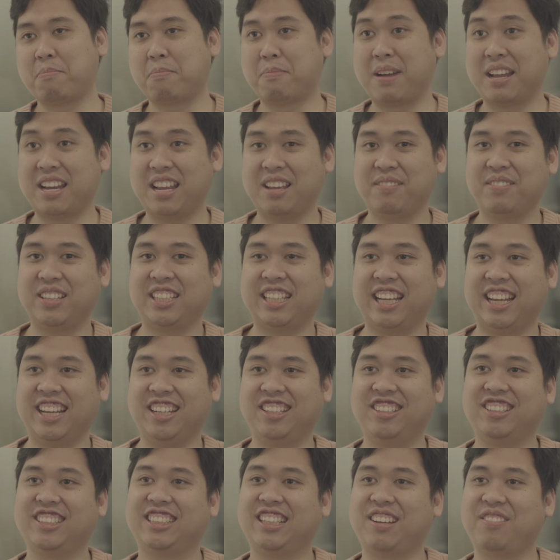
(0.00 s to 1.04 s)
my name is
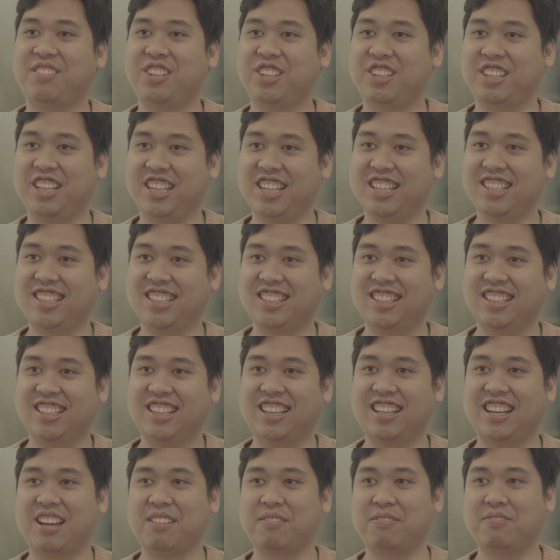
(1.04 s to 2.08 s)
Adrian Samyudia,
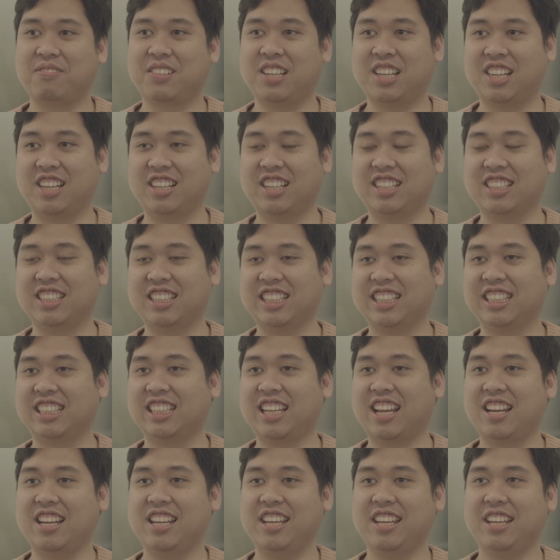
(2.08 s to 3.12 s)
and I'm currently
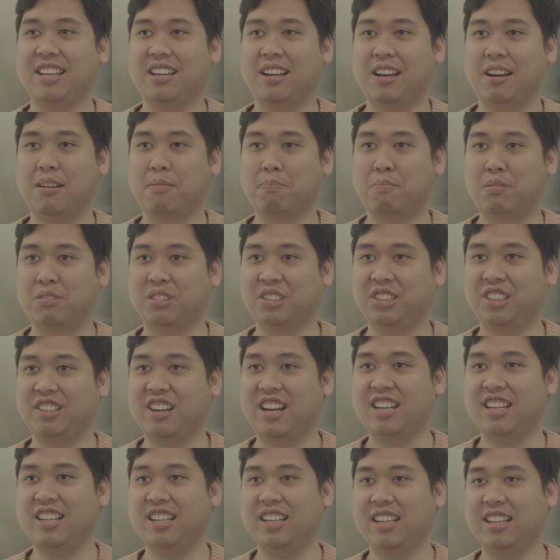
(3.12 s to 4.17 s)
studying a
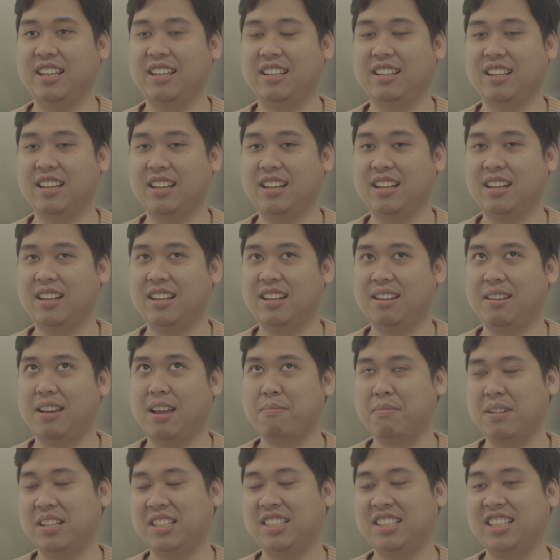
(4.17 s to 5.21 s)
postgraduate in uh,
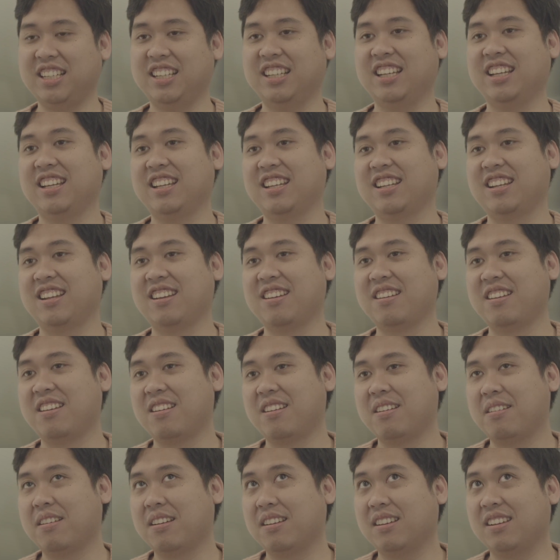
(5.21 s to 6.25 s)
MSc in
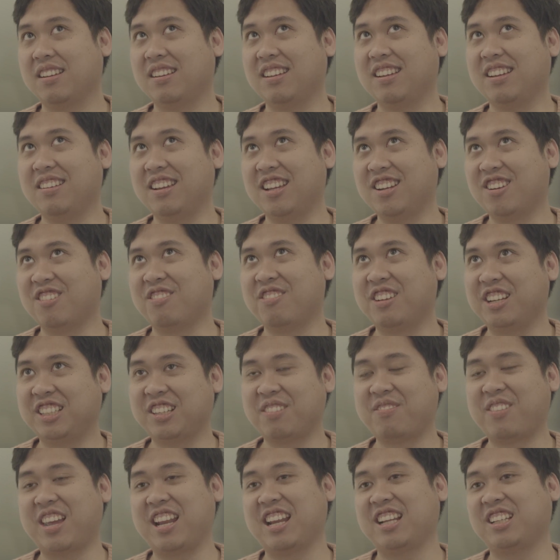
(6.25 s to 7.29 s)

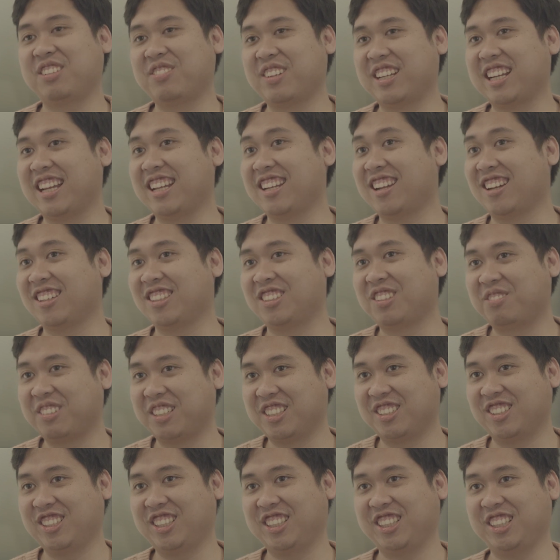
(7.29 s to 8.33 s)
Innovation Management and
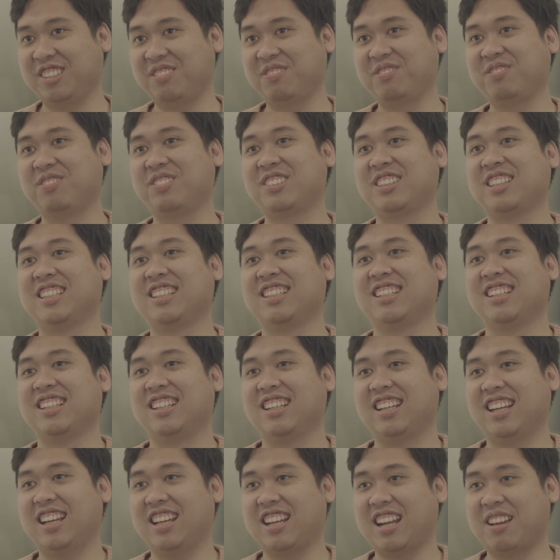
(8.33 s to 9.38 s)
Entrepreneurship,
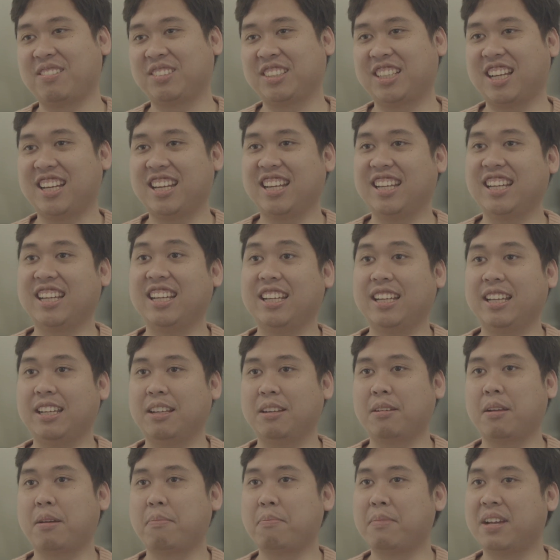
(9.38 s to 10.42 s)
and I'm studying it
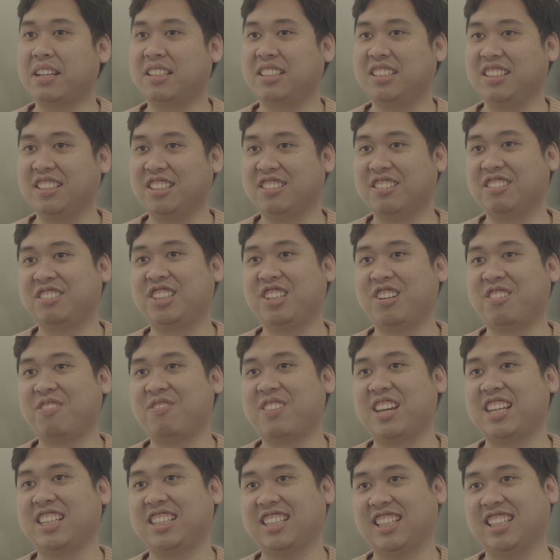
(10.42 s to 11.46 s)
in Man- University of
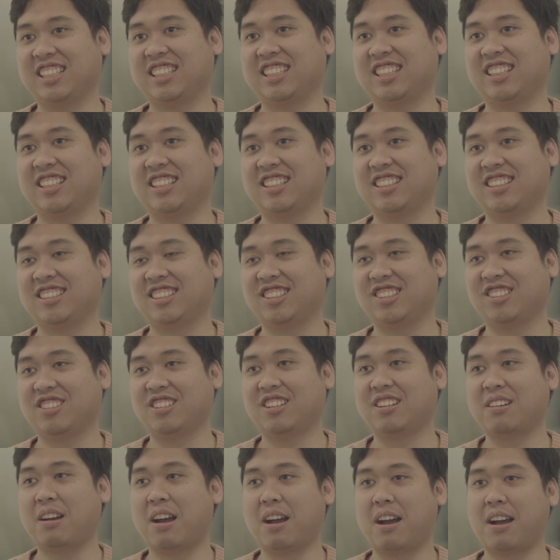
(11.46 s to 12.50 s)
Manchester. So
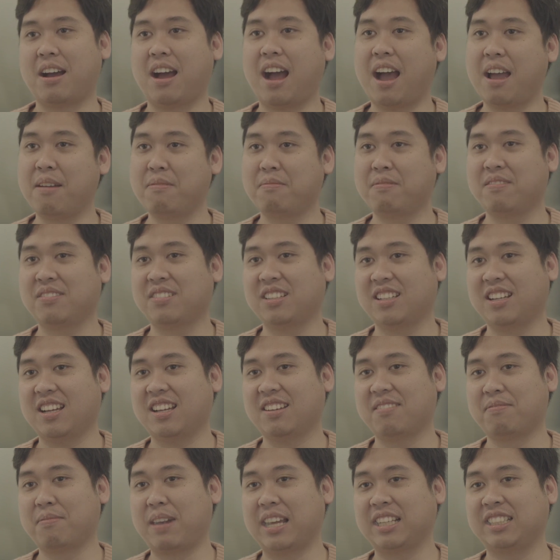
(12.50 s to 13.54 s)
uh, I'm
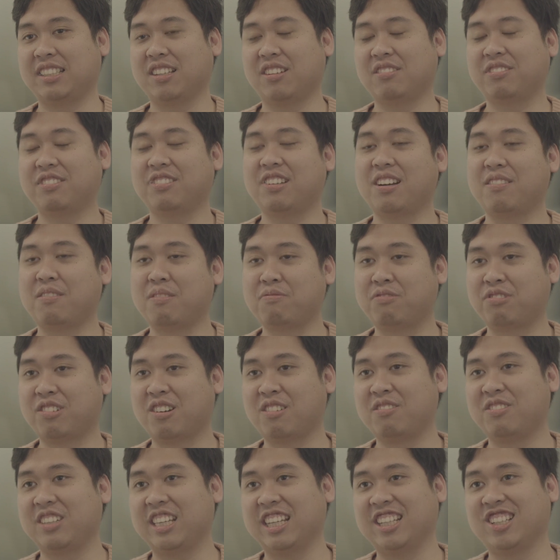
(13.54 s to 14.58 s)
myself, I'm
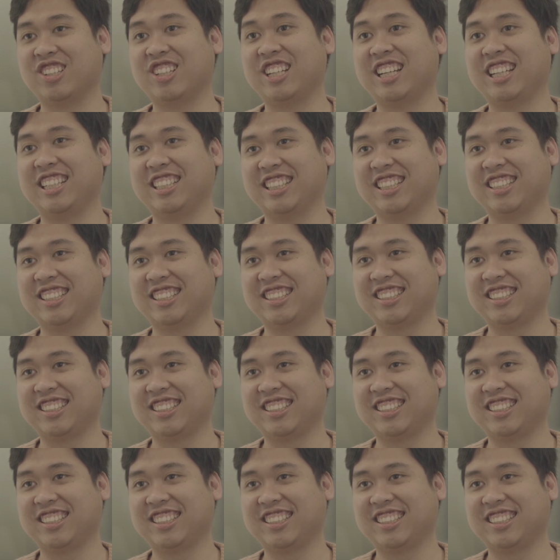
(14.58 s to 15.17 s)
from Indonesia.